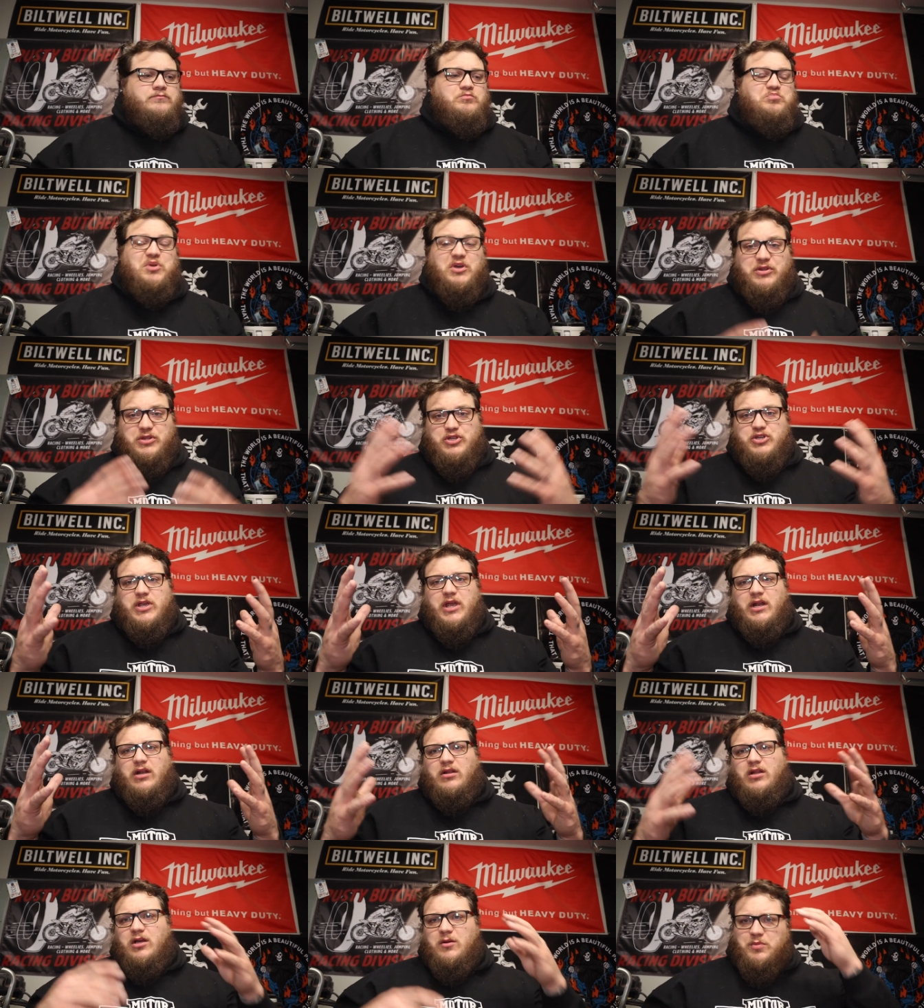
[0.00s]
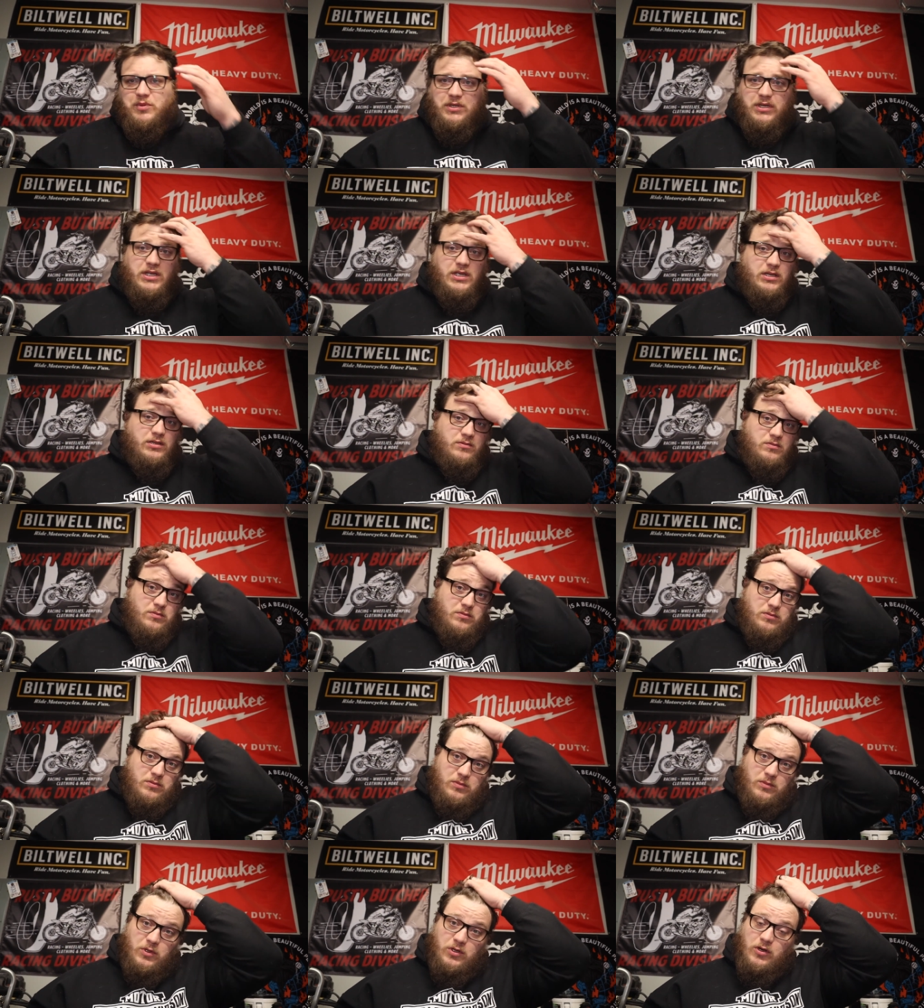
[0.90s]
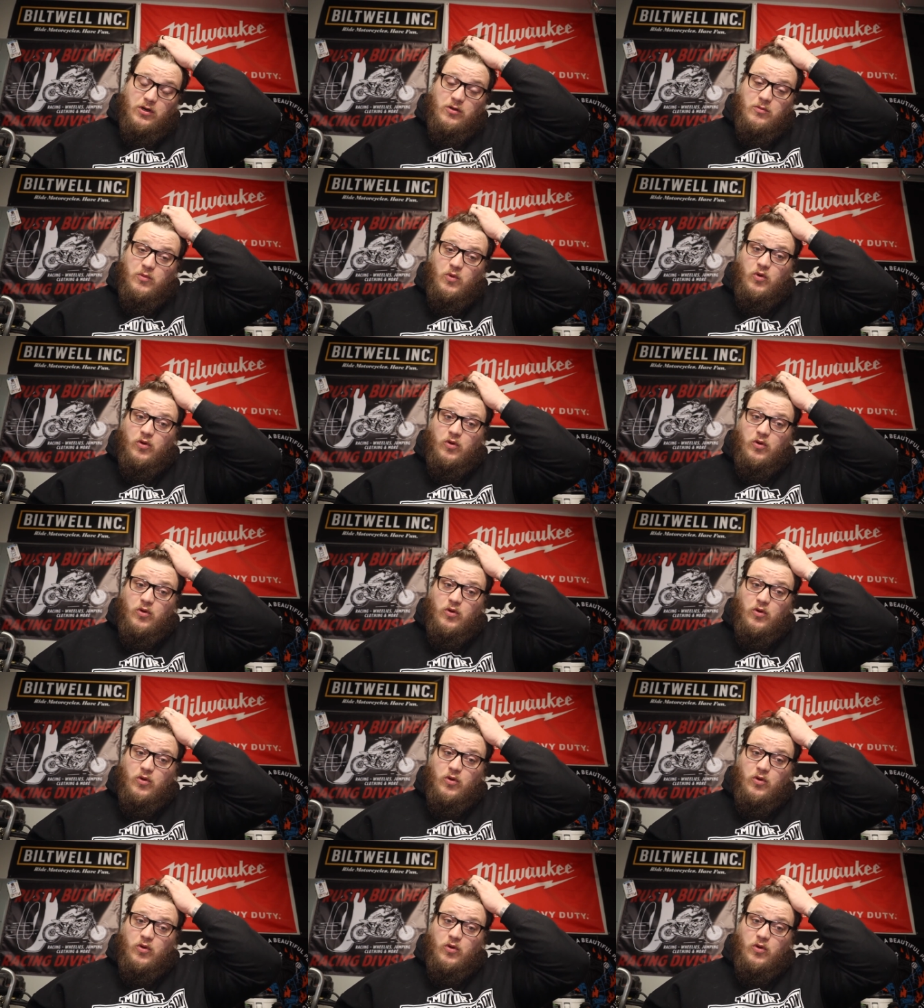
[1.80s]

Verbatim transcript: build the channel up and get, you know,